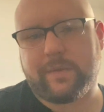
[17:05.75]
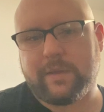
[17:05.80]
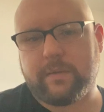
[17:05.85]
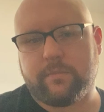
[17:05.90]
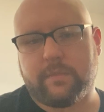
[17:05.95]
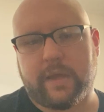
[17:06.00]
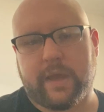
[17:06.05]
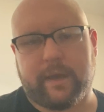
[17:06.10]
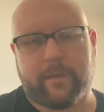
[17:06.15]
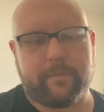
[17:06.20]

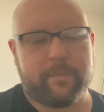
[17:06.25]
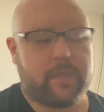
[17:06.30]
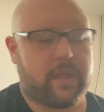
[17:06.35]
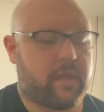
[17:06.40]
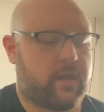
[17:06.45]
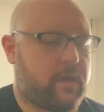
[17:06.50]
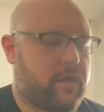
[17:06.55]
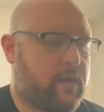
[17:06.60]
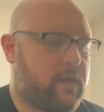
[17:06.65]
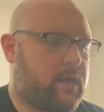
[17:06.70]
Yeah.
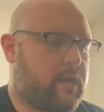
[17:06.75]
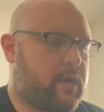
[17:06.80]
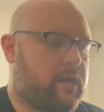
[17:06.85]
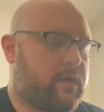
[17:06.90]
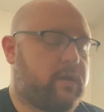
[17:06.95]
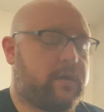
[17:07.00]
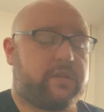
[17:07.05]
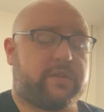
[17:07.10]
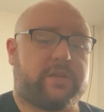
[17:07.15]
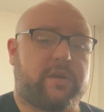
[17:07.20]

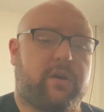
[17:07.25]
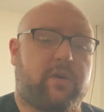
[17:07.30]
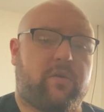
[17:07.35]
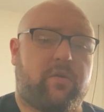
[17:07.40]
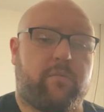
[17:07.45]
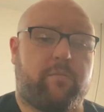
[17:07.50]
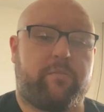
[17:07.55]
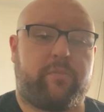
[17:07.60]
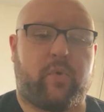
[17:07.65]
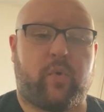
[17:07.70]
So
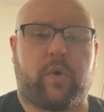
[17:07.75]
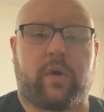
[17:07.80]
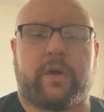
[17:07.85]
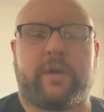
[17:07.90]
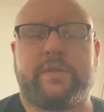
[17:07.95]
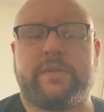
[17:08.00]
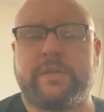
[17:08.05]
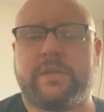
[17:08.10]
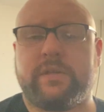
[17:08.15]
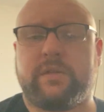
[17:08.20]

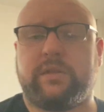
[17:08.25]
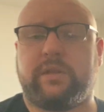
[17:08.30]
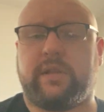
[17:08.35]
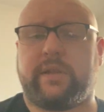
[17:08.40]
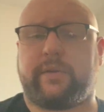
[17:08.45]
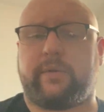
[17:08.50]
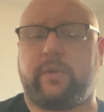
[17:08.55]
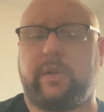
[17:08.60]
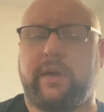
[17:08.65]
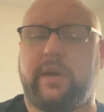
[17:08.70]
boards
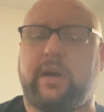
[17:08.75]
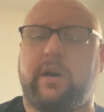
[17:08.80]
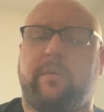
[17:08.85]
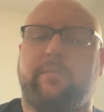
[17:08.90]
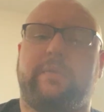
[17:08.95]
literally come